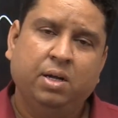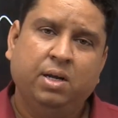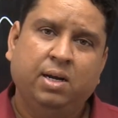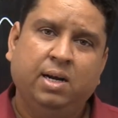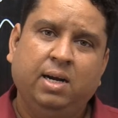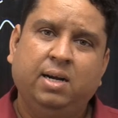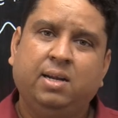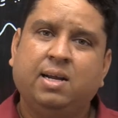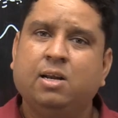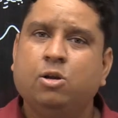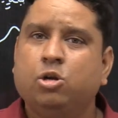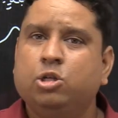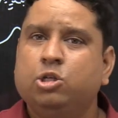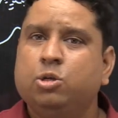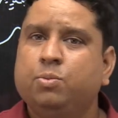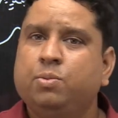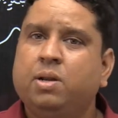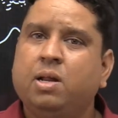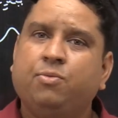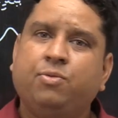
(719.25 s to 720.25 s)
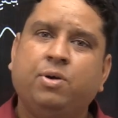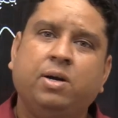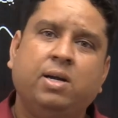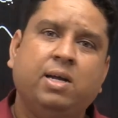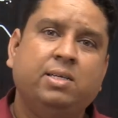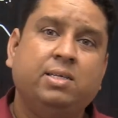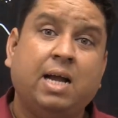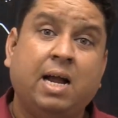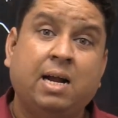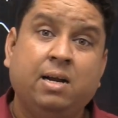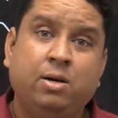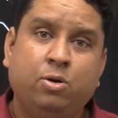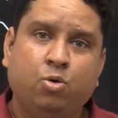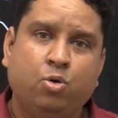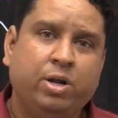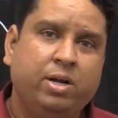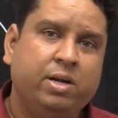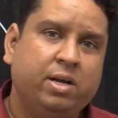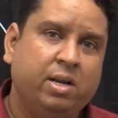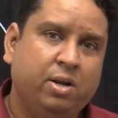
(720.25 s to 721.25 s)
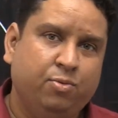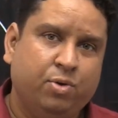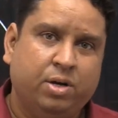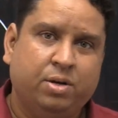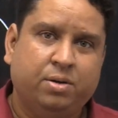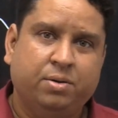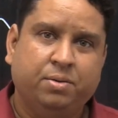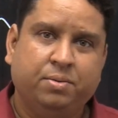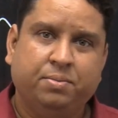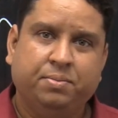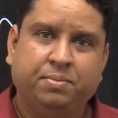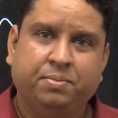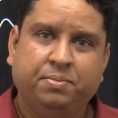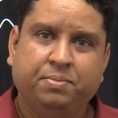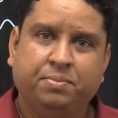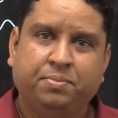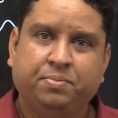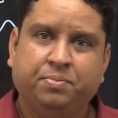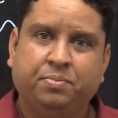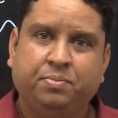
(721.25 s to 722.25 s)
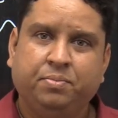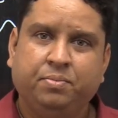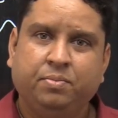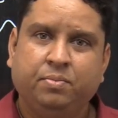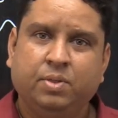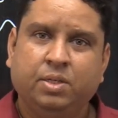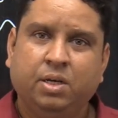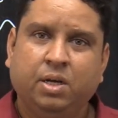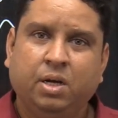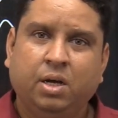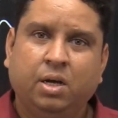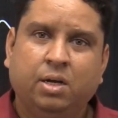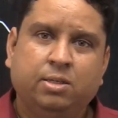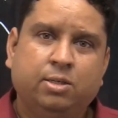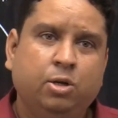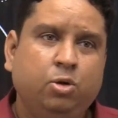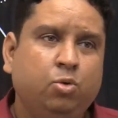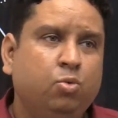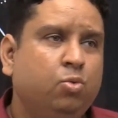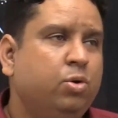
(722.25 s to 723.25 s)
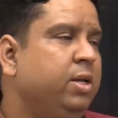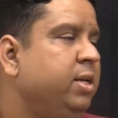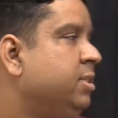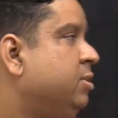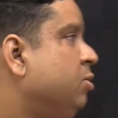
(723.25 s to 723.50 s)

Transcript: It can also be referred as endoric river. So Luni is